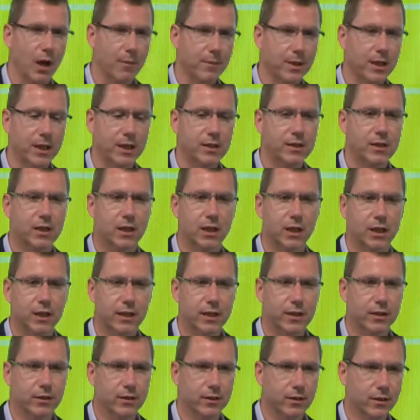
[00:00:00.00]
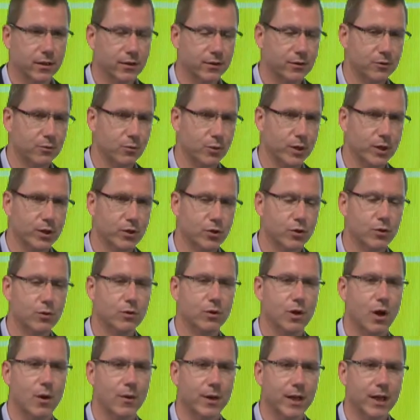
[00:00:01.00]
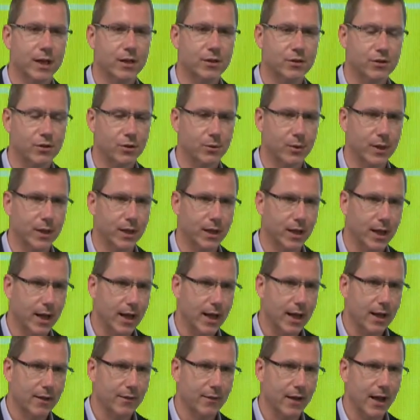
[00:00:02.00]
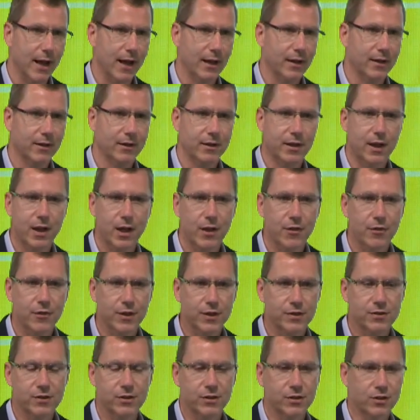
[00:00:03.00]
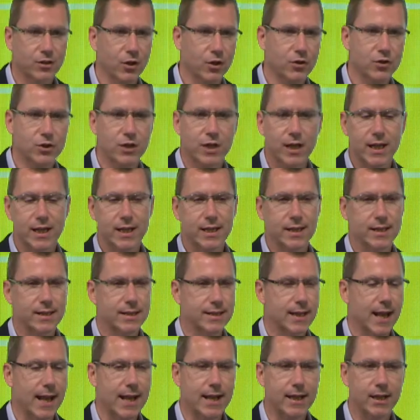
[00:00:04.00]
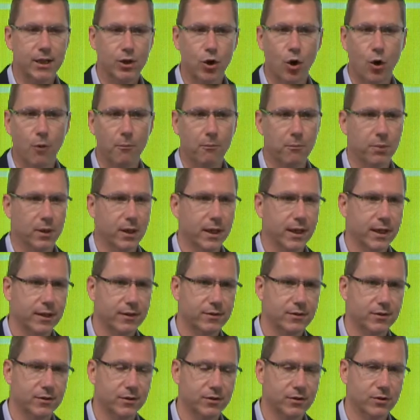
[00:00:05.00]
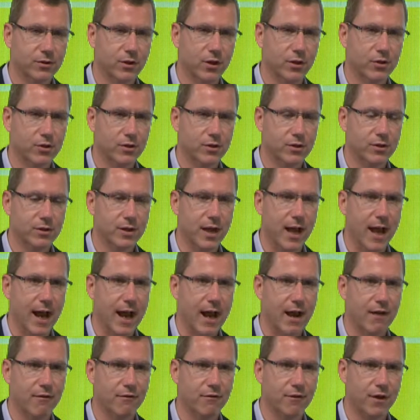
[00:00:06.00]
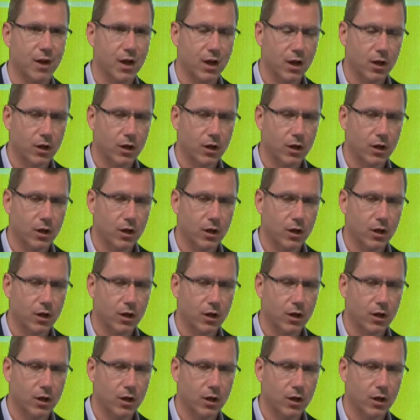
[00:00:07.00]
I mean, it's clear, as we knew going into it, that this discussion is a complex discussion to have.